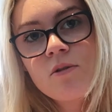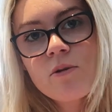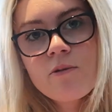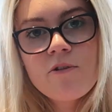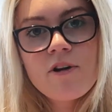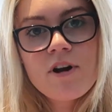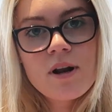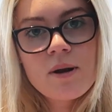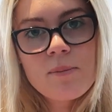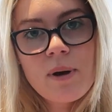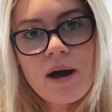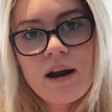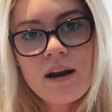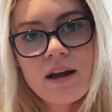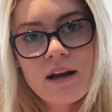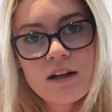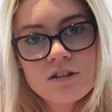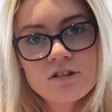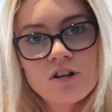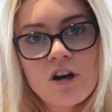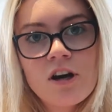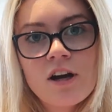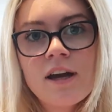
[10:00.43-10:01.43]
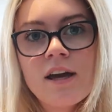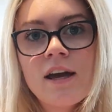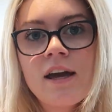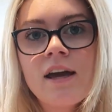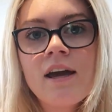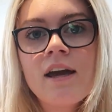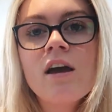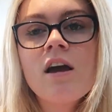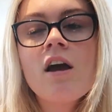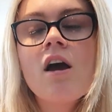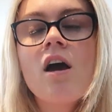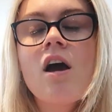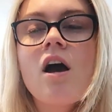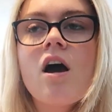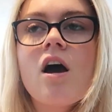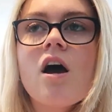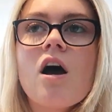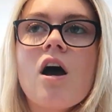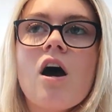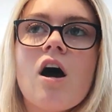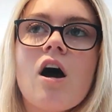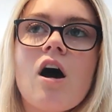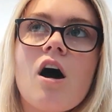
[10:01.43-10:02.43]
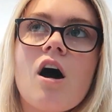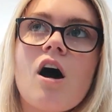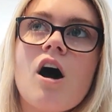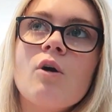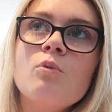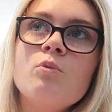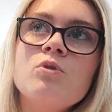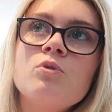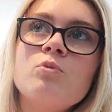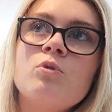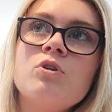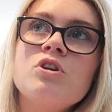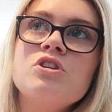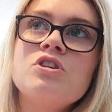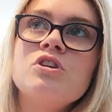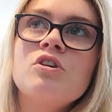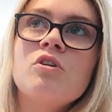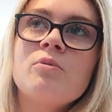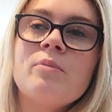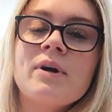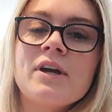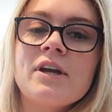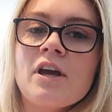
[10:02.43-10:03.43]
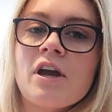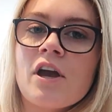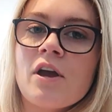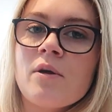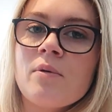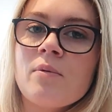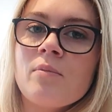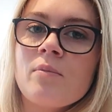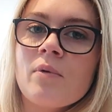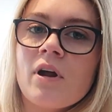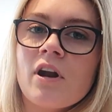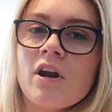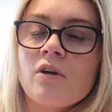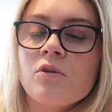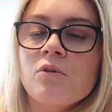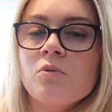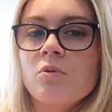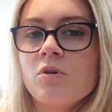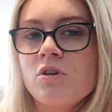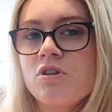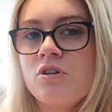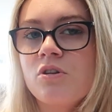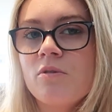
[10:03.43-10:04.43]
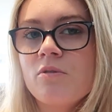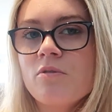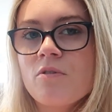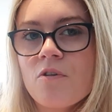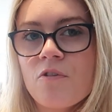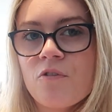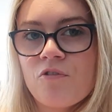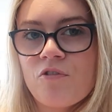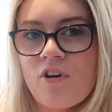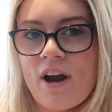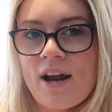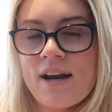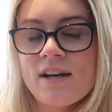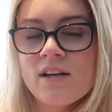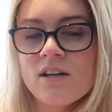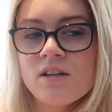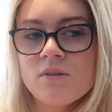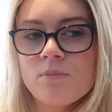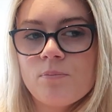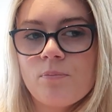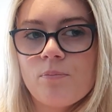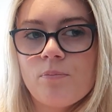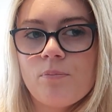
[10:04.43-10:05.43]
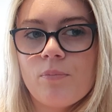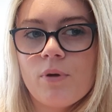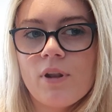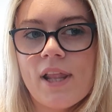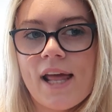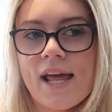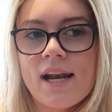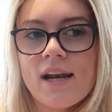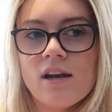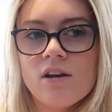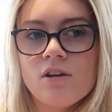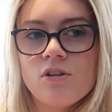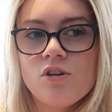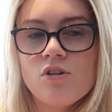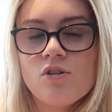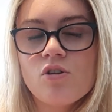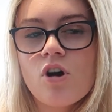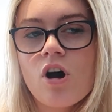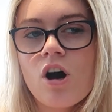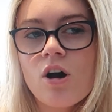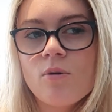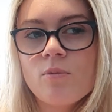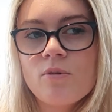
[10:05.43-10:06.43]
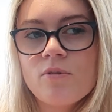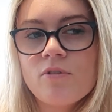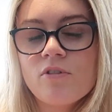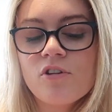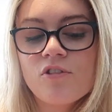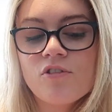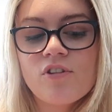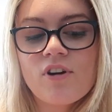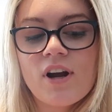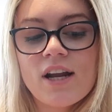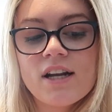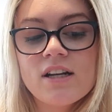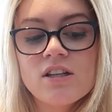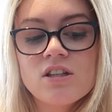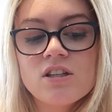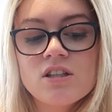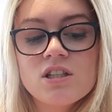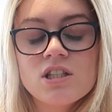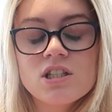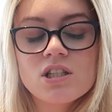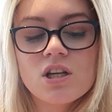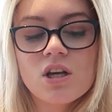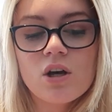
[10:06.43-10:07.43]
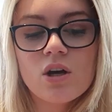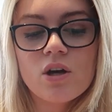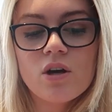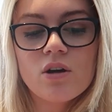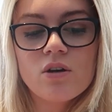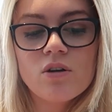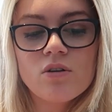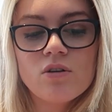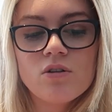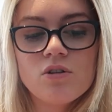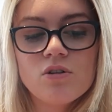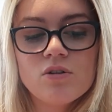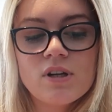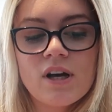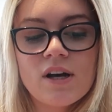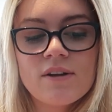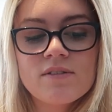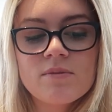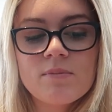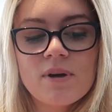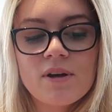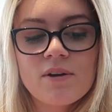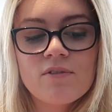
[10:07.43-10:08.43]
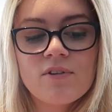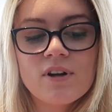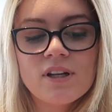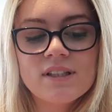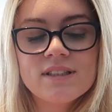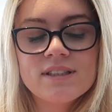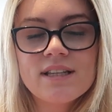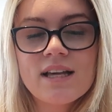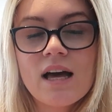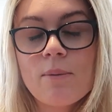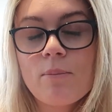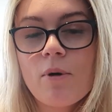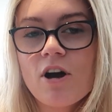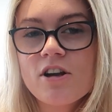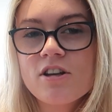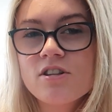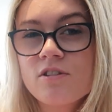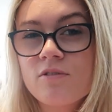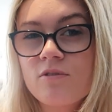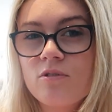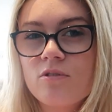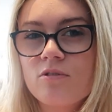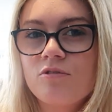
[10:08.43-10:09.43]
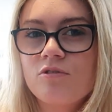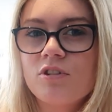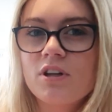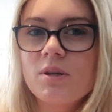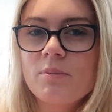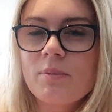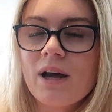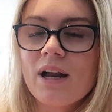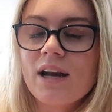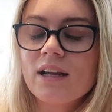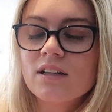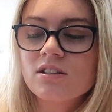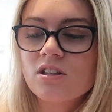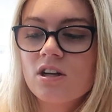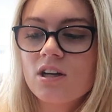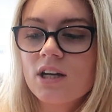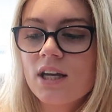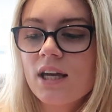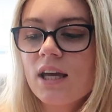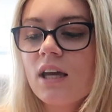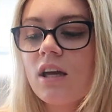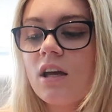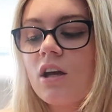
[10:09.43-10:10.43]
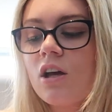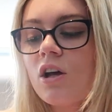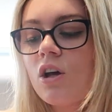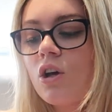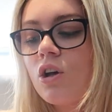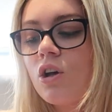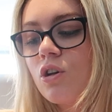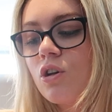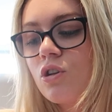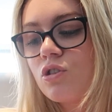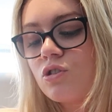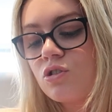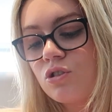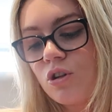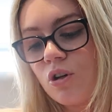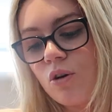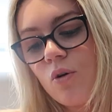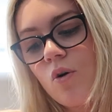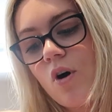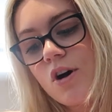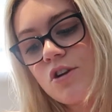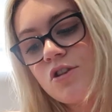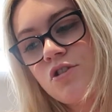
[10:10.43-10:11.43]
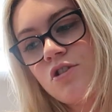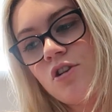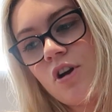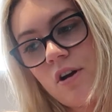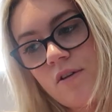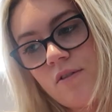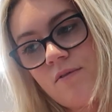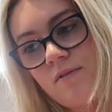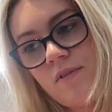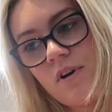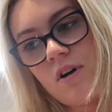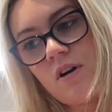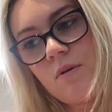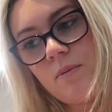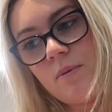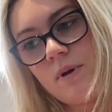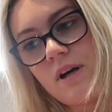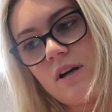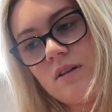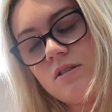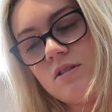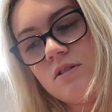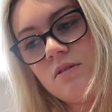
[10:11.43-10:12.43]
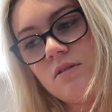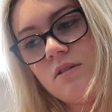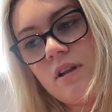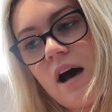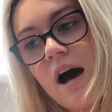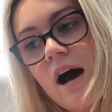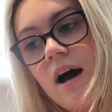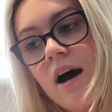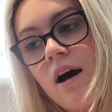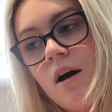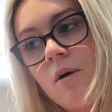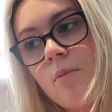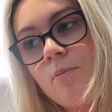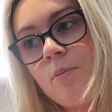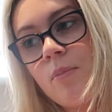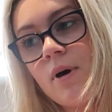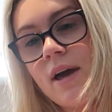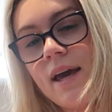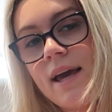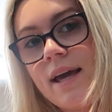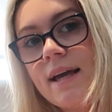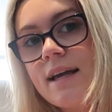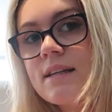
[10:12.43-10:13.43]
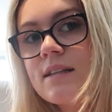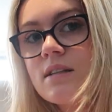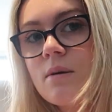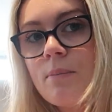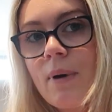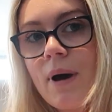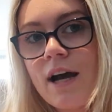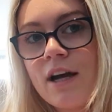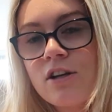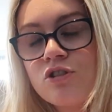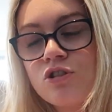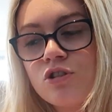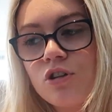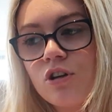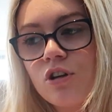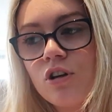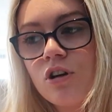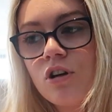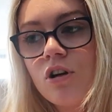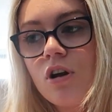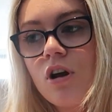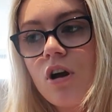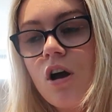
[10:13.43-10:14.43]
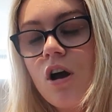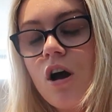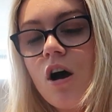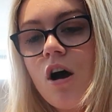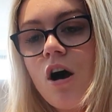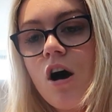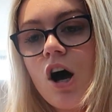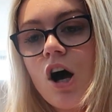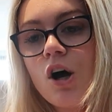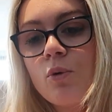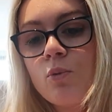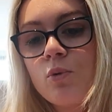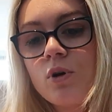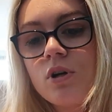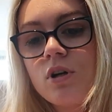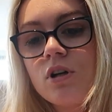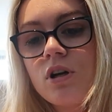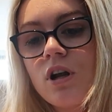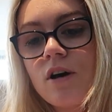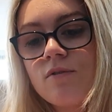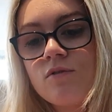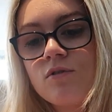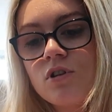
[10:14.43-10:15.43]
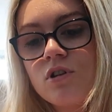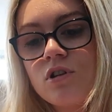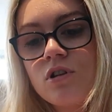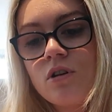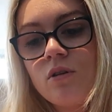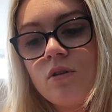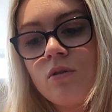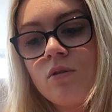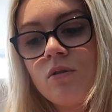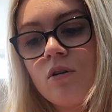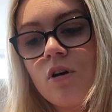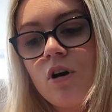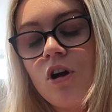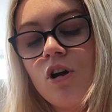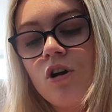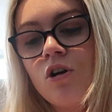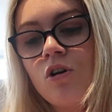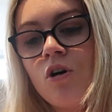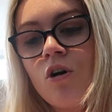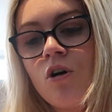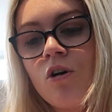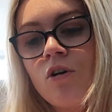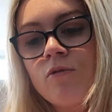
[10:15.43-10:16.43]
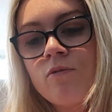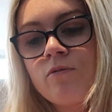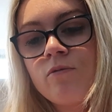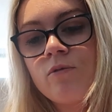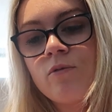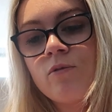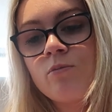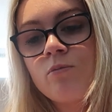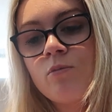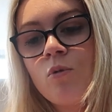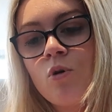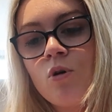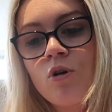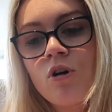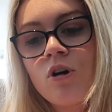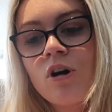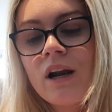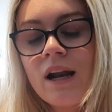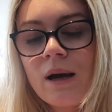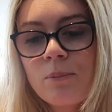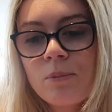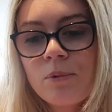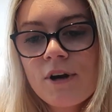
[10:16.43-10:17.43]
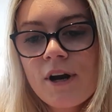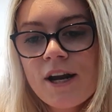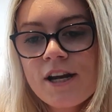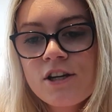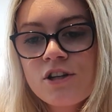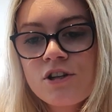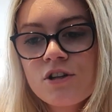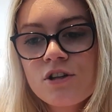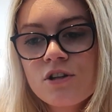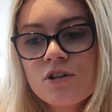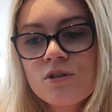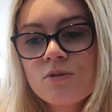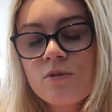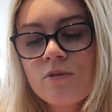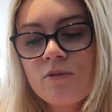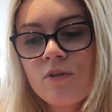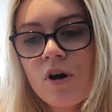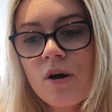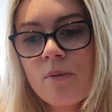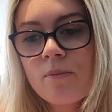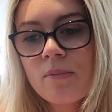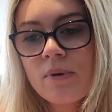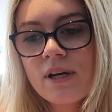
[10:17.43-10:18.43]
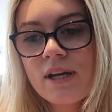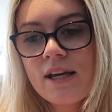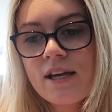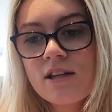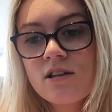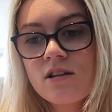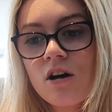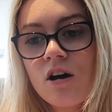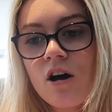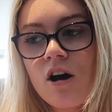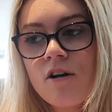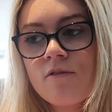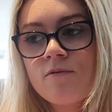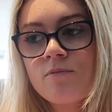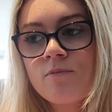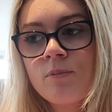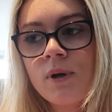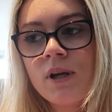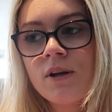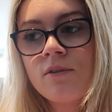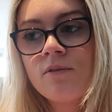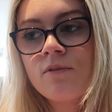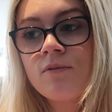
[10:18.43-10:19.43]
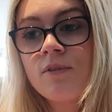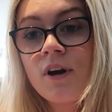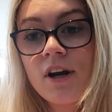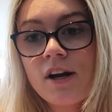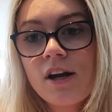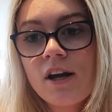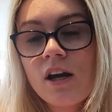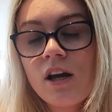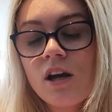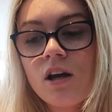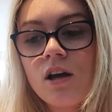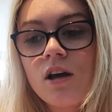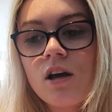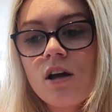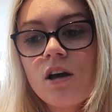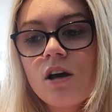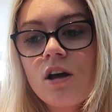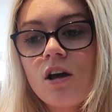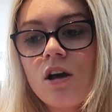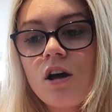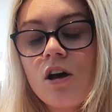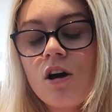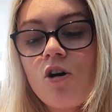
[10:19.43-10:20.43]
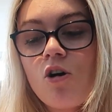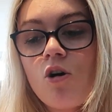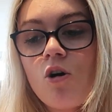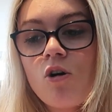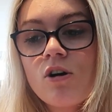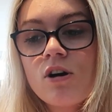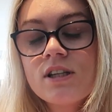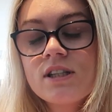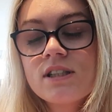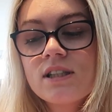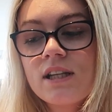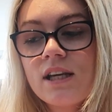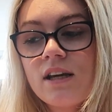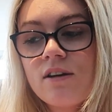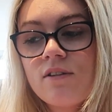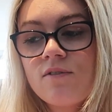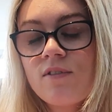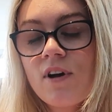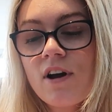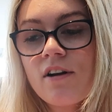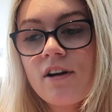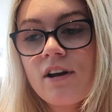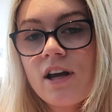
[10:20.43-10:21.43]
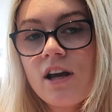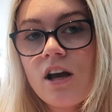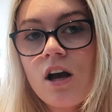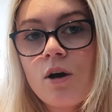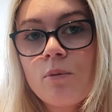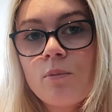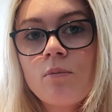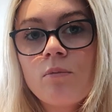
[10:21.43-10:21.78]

with really bad anxiety, I wouldn't want to do it on my own, and I'd want to do it with a friend, but then you can't with a friend, so you'd have to make friends there. But I suffer with really bad anxiety, so I don't think I'll be able to do that, but it is a passion. I would love to do a lot of more collaborations with companies. I've been very, honestly, very